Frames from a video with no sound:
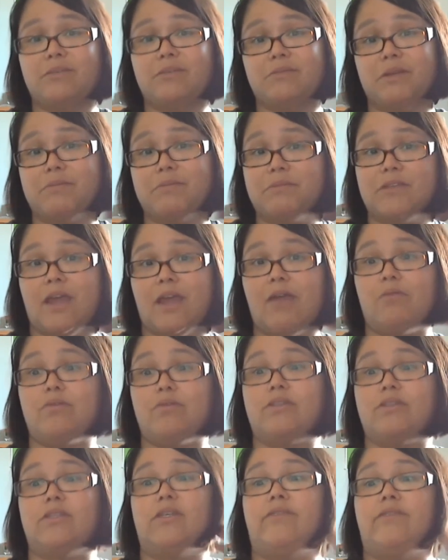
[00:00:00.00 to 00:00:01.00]
Sometimes I
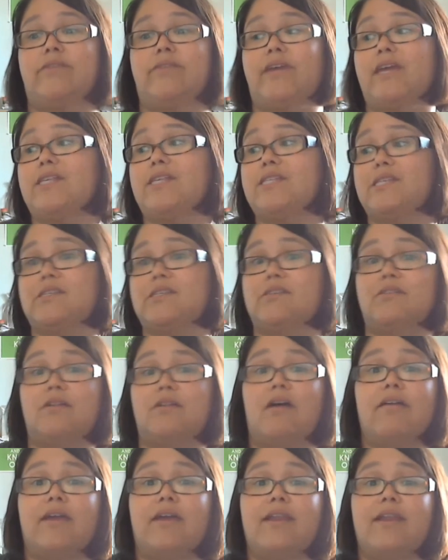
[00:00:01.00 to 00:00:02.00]
was leaving at 6
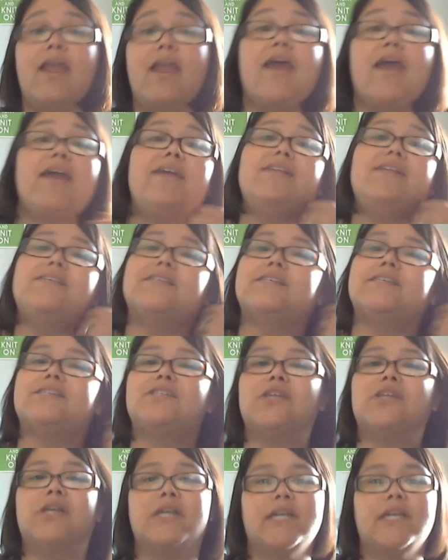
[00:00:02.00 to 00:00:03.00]
o'clock at night,
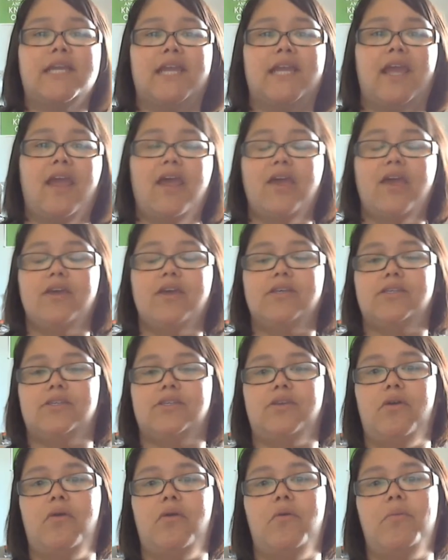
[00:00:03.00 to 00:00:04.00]
6:30.
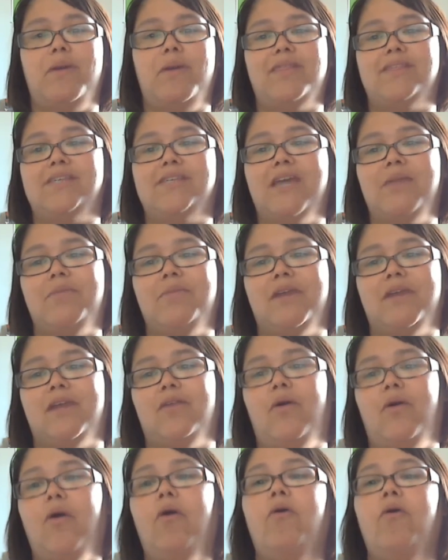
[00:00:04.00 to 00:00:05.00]
So by the time I
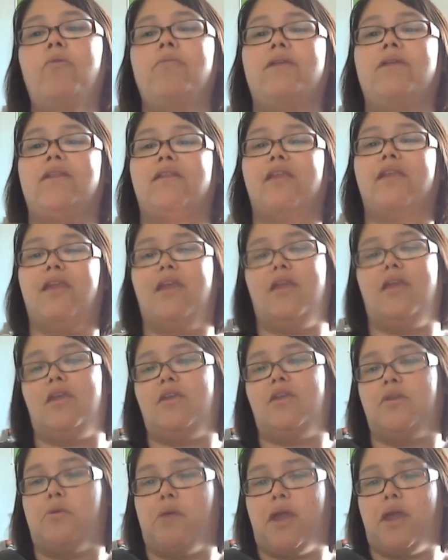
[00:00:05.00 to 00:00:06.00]
get home, and,
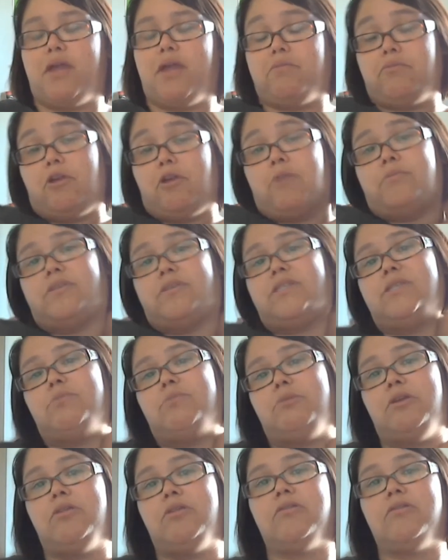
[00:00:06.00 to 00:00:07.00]
I had
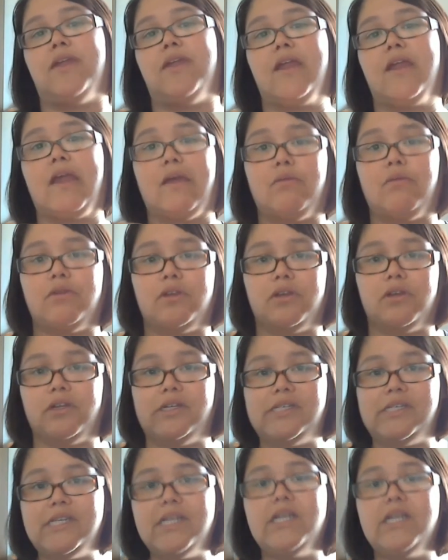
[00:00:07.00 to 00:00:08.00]
promised Peter that I would
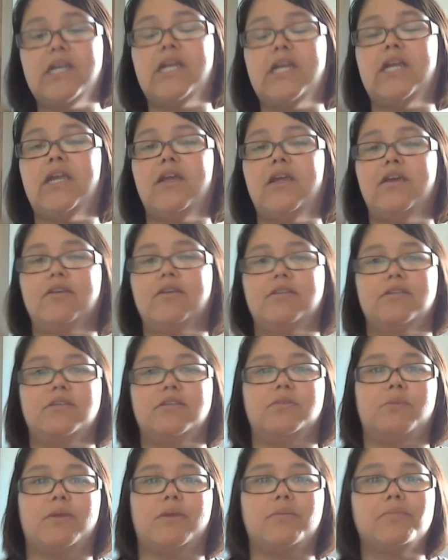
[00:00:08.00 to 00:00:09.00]
cook dinner.
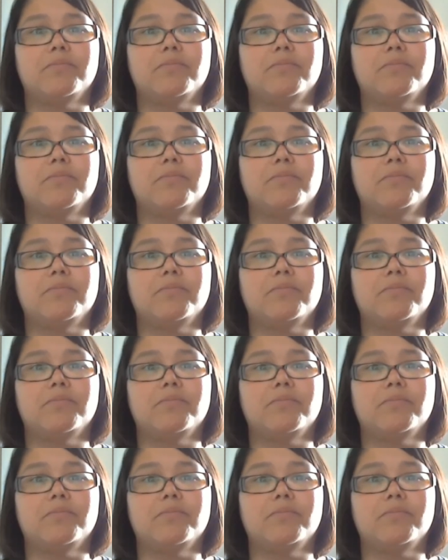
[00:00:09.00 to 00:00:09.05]
Excuse me.